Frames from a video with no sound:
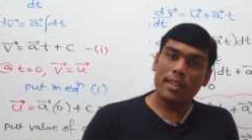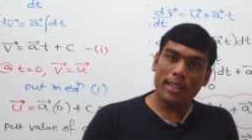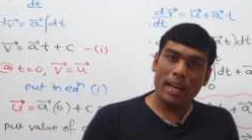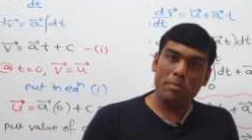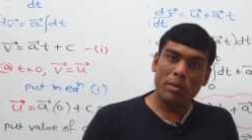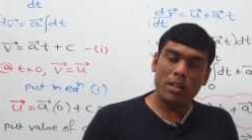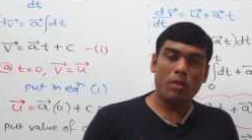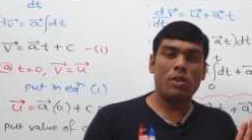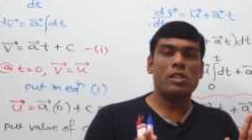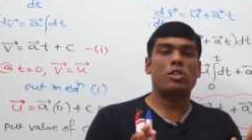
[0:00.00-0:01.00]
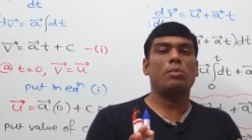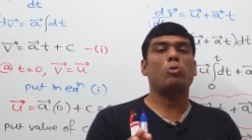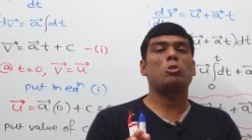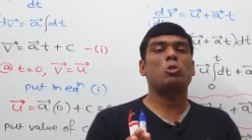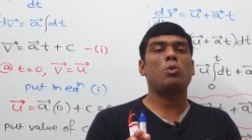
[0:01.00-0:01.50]
time interval.
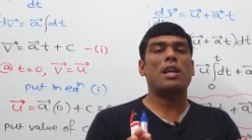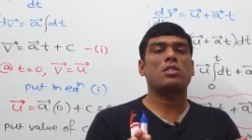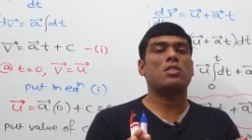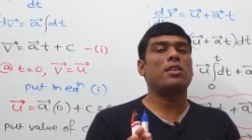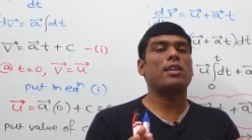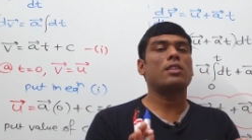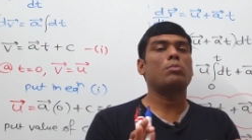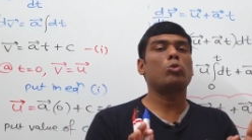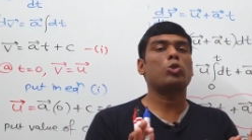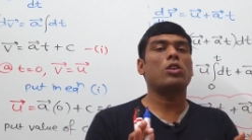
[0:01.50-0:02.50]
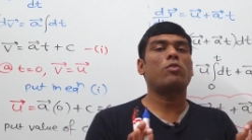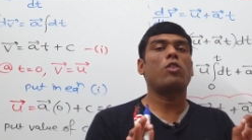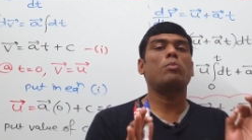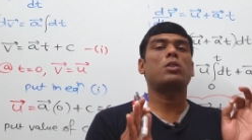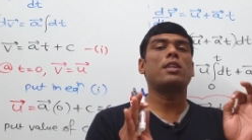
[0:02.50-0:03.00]
Suppose you are studying the motion
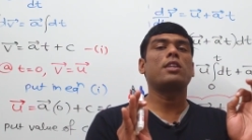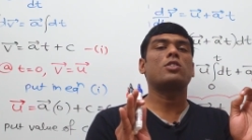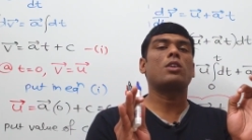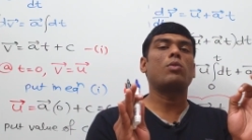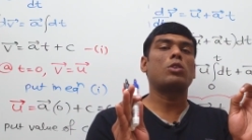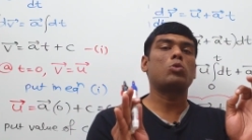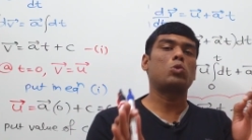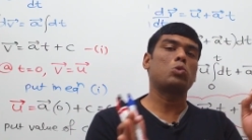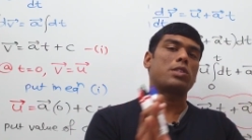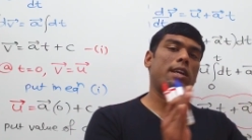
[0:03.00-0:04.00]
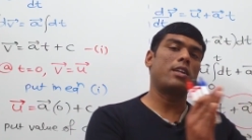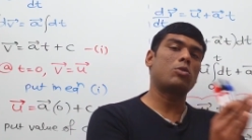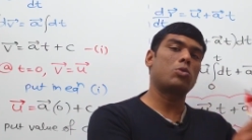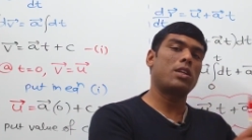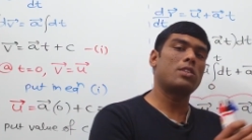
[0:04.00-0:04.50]
from t is equal to 2 second
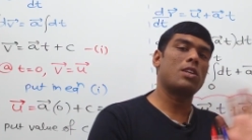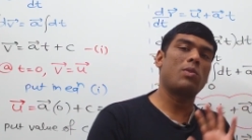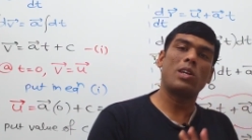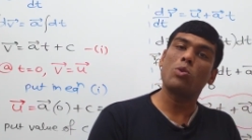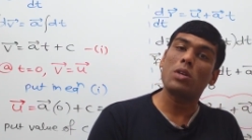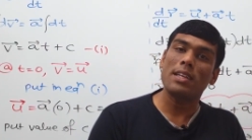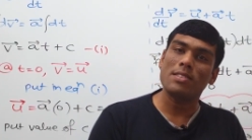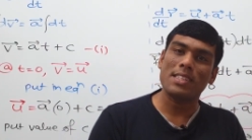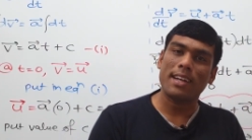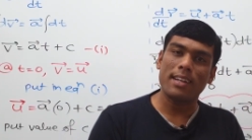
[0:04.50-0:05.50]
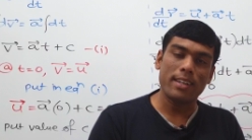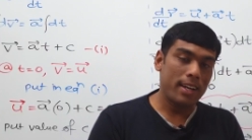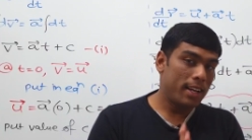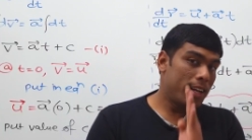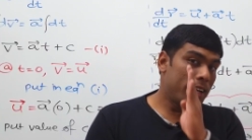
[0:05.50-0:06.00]
to t is equal to 10 second.
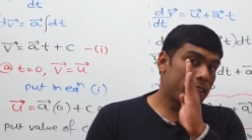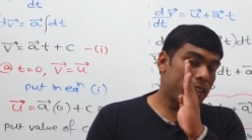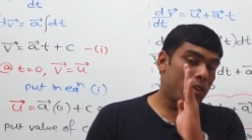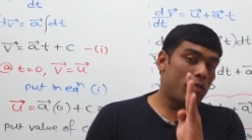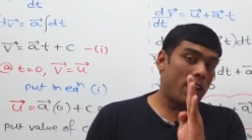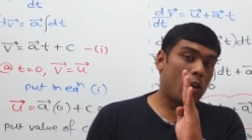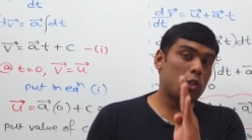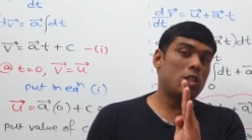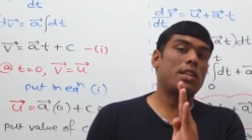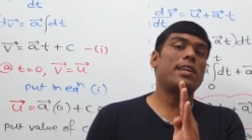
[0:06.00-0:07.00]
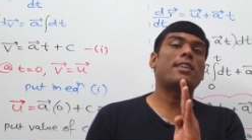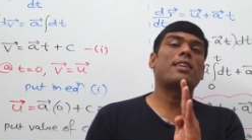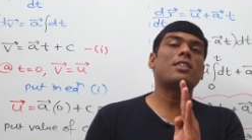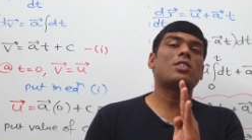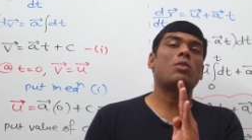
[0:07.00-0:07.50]
Then velocity at
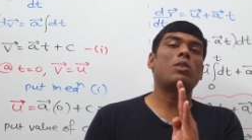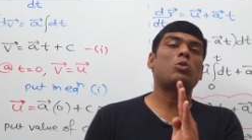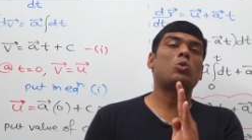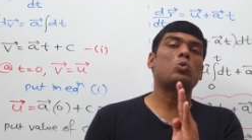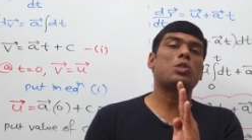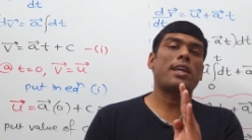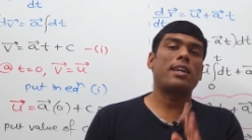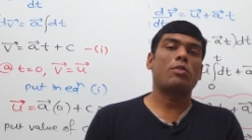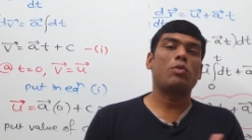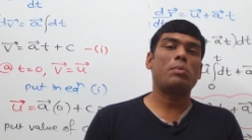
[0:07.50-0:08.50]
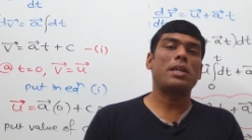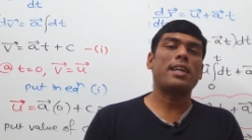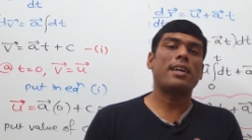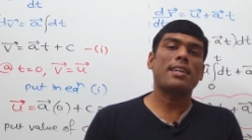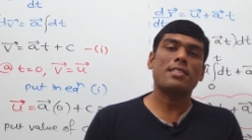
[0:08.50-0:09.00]
t is equal to 2 second will be
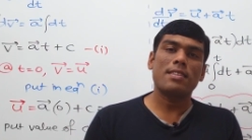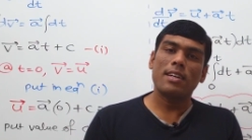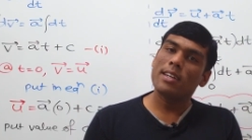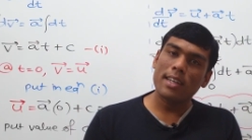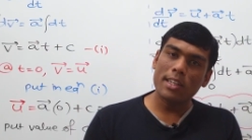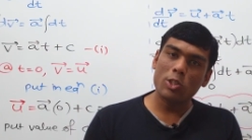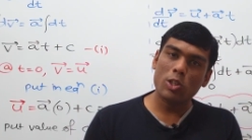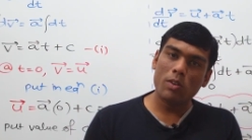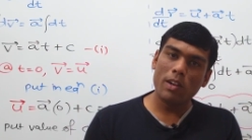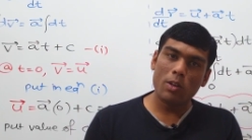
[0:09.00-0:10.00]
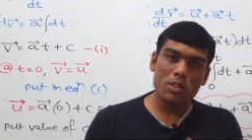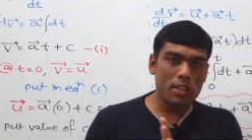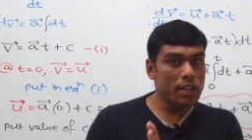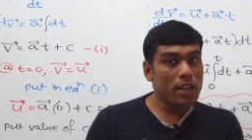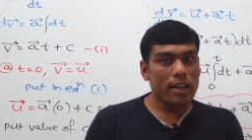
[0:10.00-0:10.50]
taken as the initial
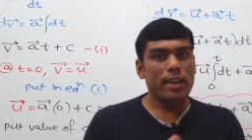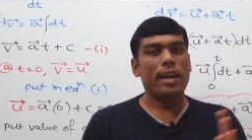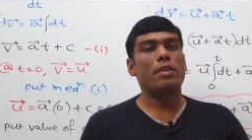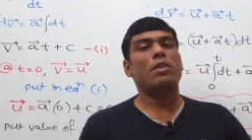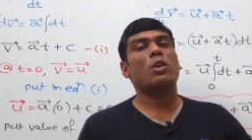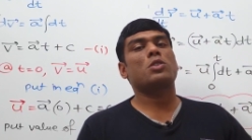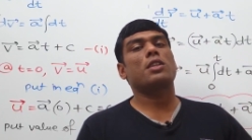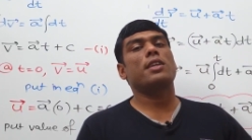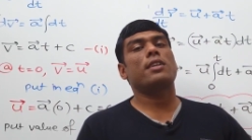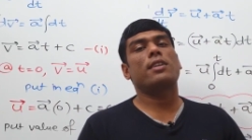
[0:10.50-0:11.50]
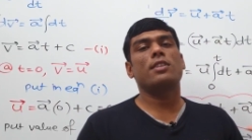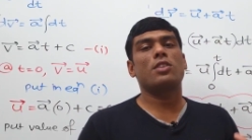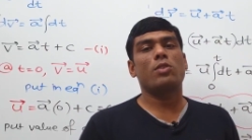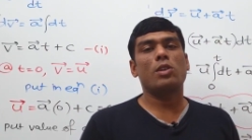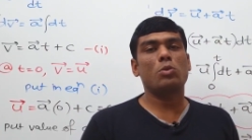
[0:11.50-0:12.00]
velocity, and velocity at t is
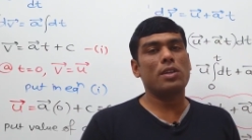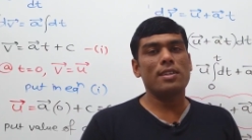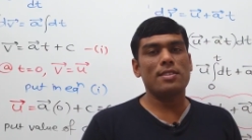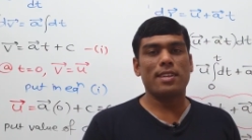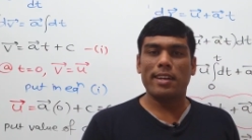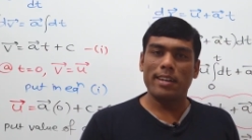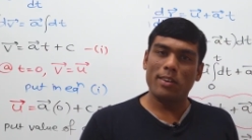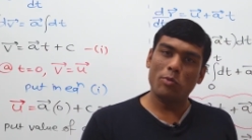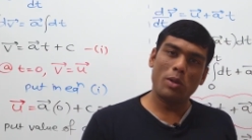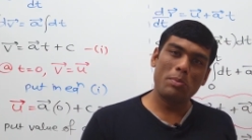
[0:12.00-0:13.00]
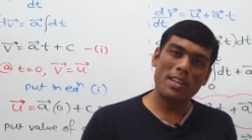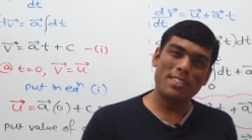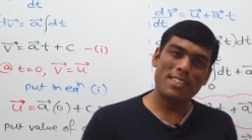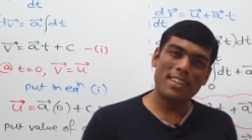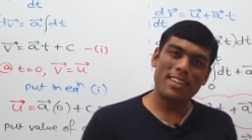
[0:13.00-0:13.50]
equal to 10 second will be
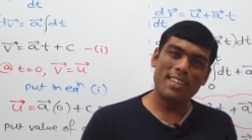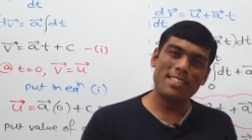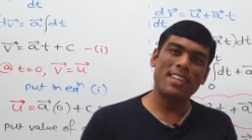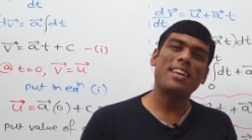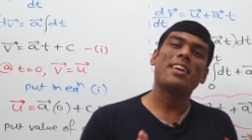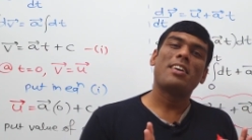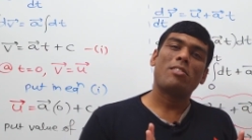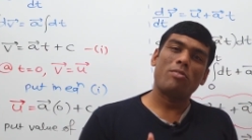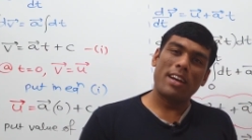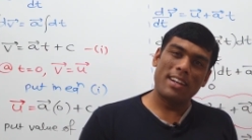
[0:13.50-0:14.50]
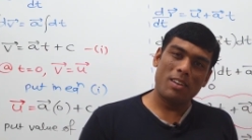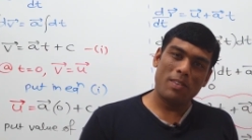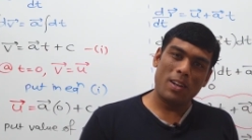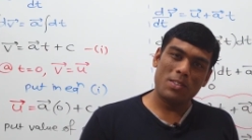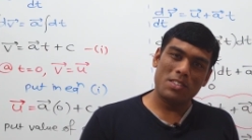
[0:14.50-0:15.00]
considered as the final
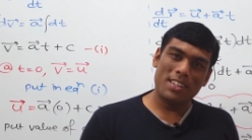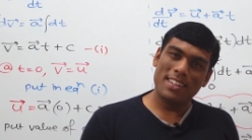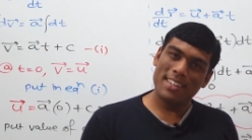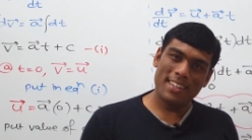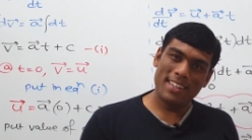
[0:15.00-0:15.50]
velocity.